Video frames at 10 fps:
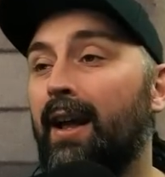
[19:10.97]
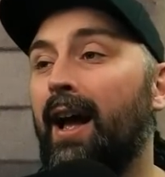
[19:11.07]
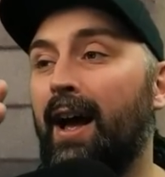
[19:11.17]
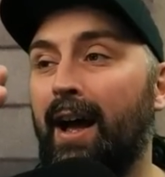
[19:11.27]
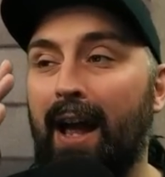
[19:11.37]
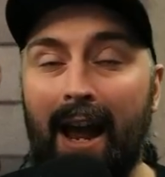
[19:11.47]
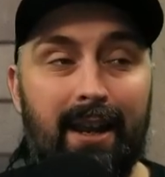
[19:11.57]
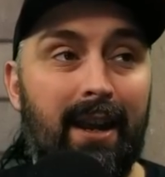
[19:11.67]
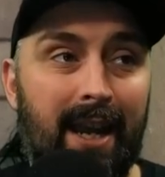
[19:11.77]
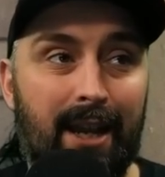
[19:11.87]
And
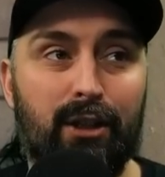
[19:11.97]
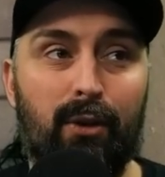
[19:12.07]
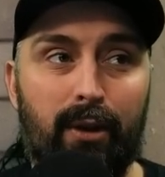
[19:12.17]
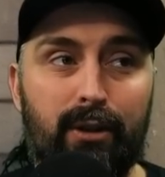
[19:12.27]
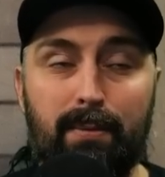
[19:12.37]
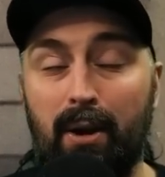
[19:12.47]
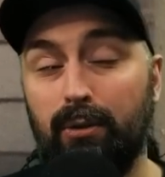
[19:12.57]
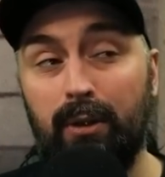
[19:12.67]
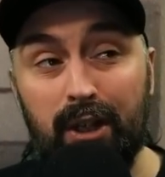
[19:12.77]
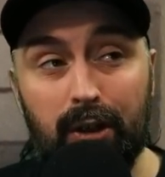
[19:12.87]
can cast 2 of those spells,
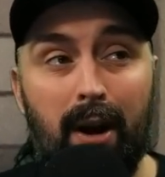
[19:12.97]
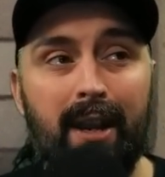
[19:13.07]
which is great